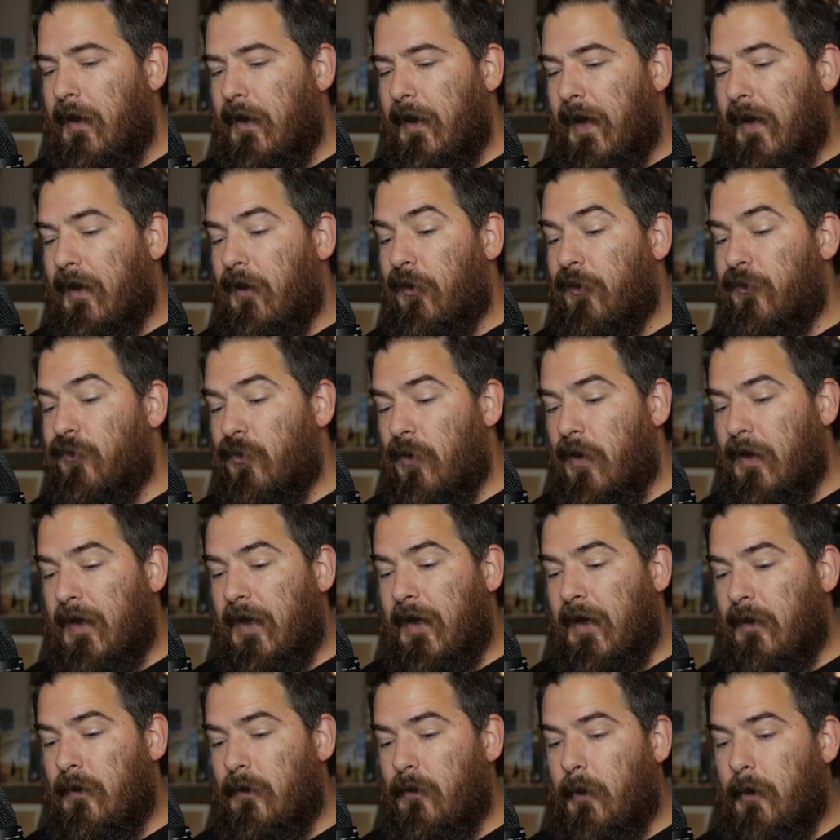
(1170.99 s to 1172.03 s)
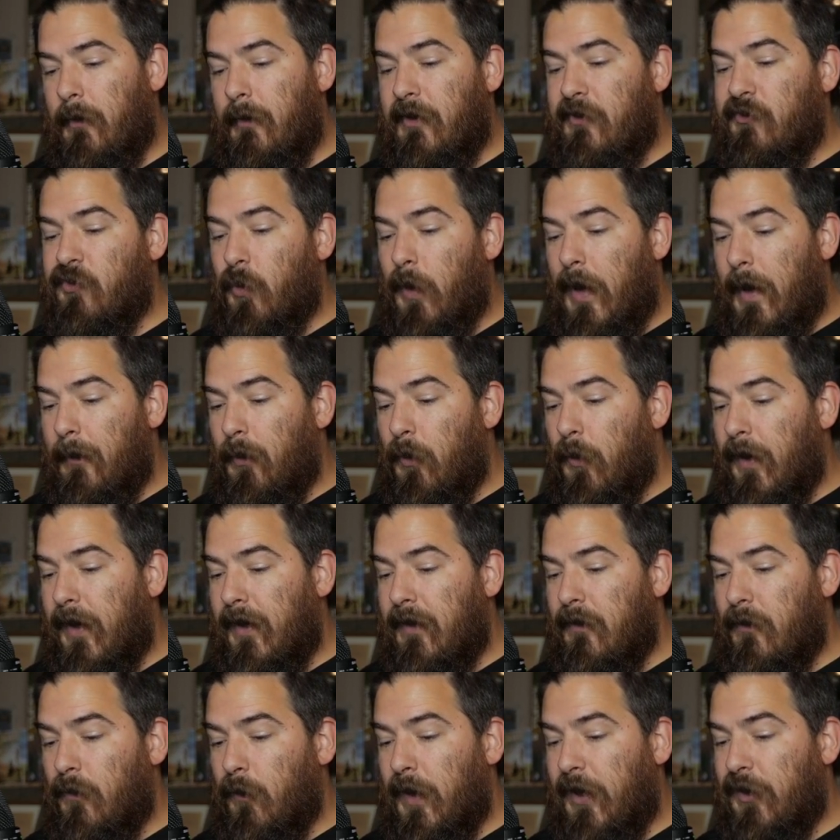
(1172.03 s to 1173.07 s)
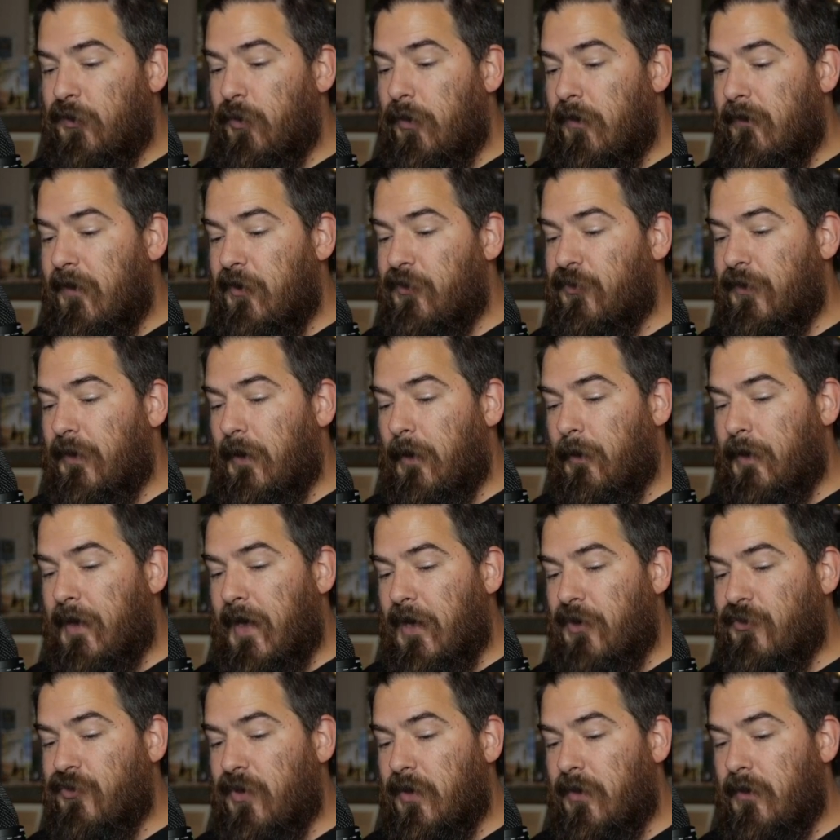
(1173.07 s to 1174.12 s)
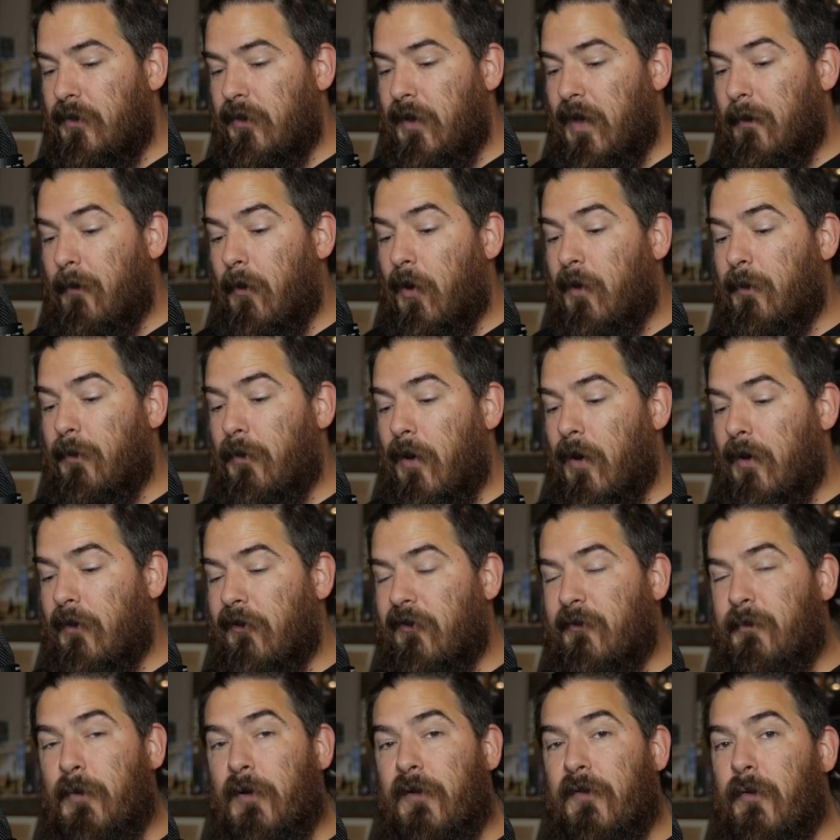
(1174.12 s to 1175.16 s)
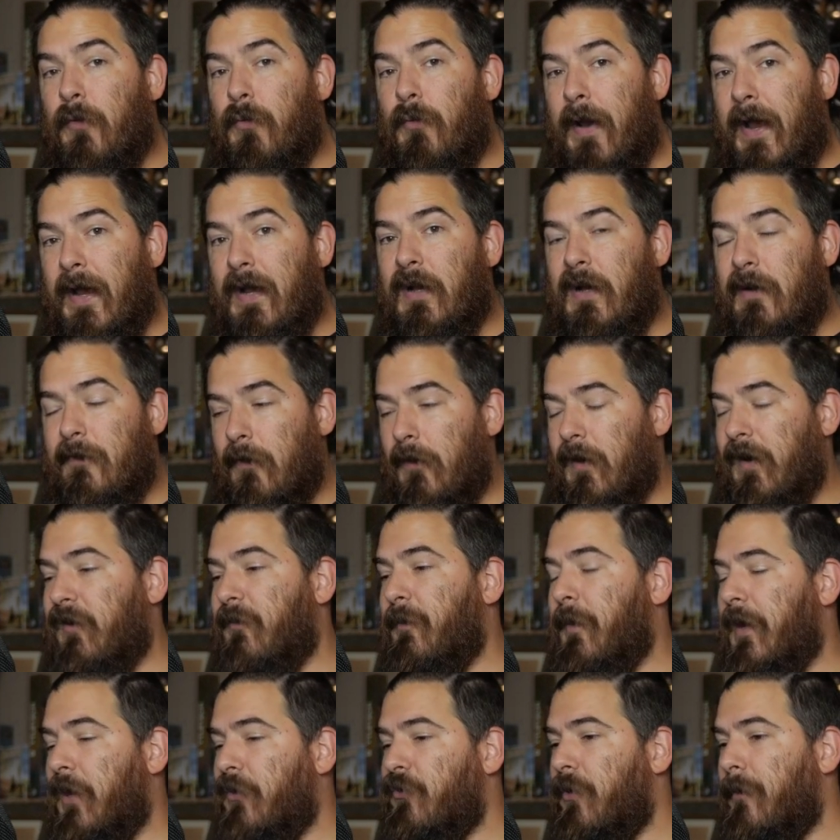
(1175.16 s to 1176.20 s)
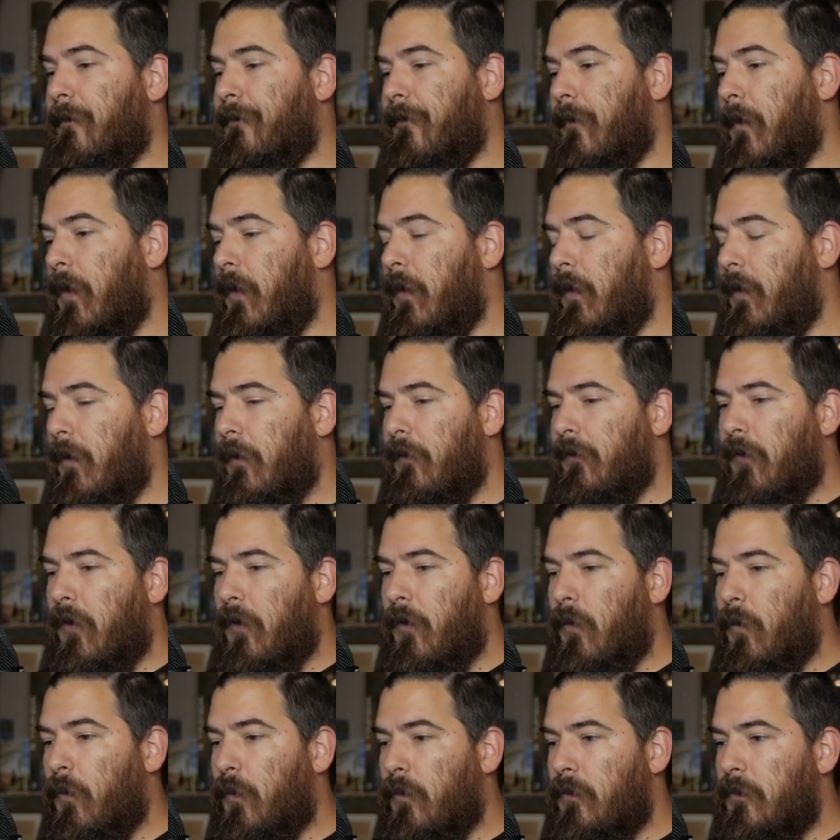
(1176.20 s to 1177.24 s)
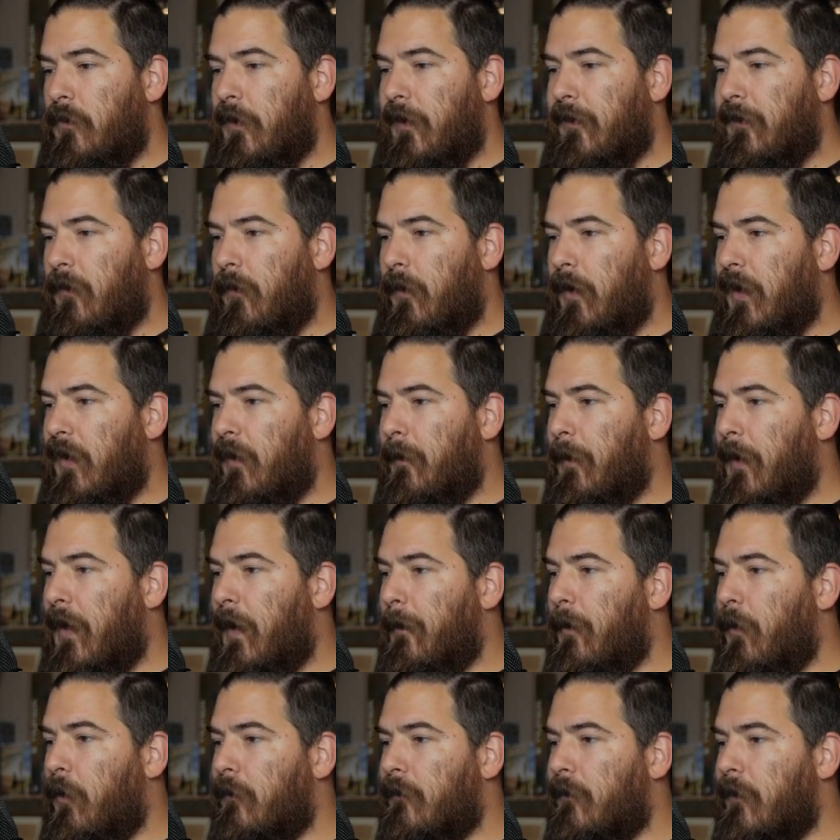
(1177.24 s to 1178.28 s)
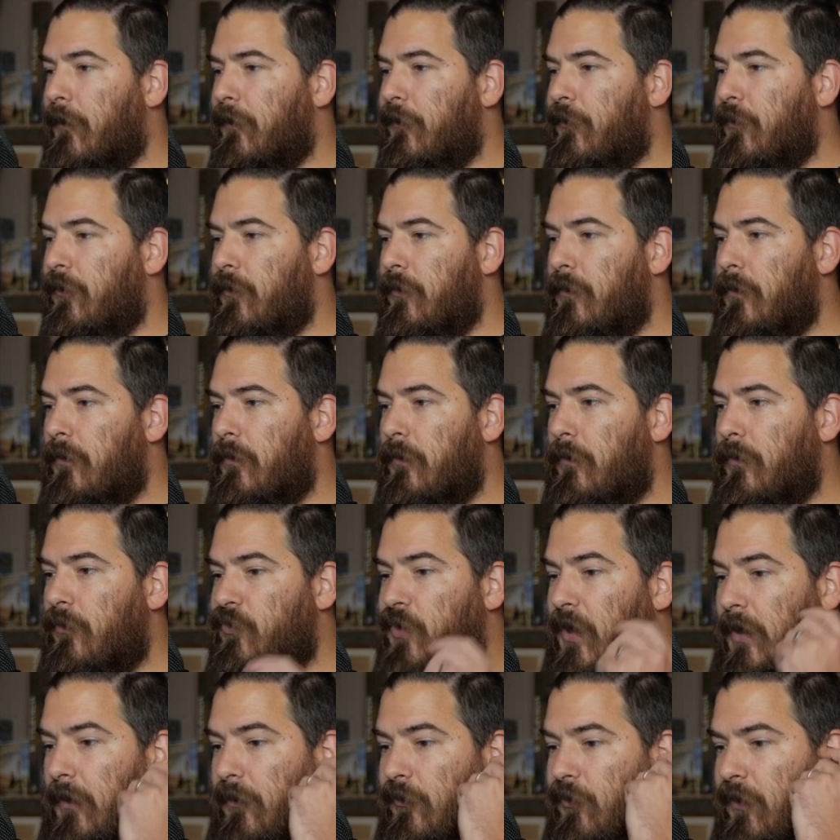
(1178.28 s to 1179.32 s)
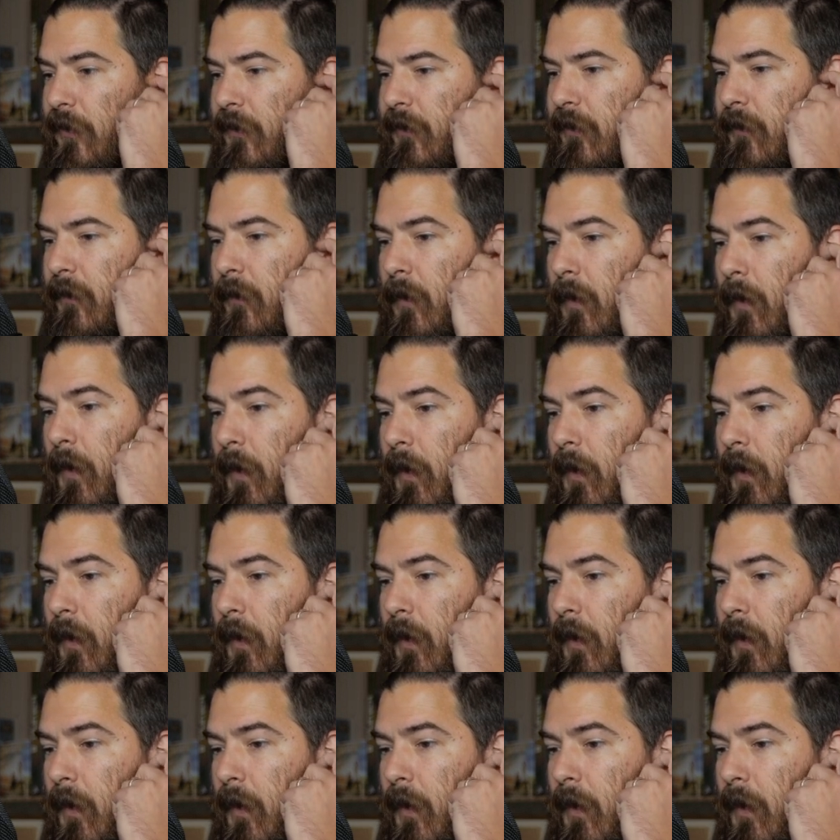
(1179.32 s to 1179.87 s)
And on a strong hit, we reach a waypoint. We get to envision the location and mark progress per the rank of our expedition. So let's go ahead and pop over to challenges.